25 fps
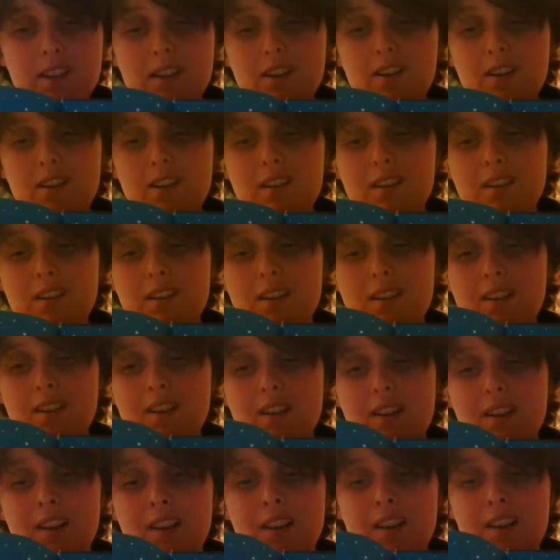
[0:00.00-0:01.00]
here.
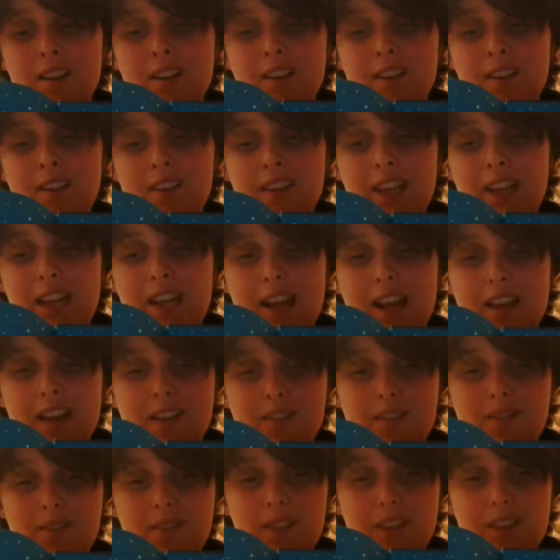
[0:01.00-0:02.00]
They
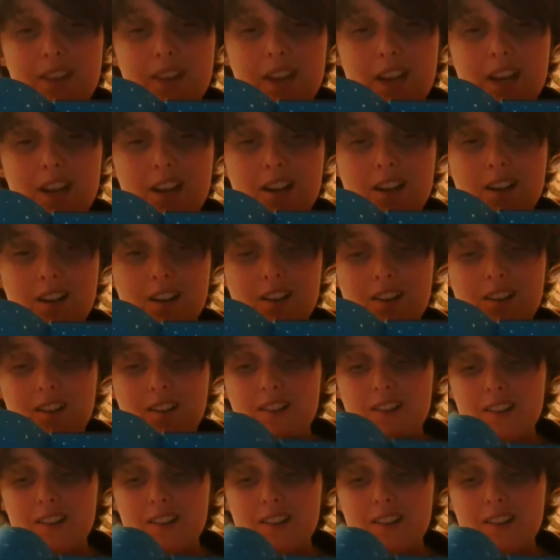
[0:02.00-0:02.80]
have it there.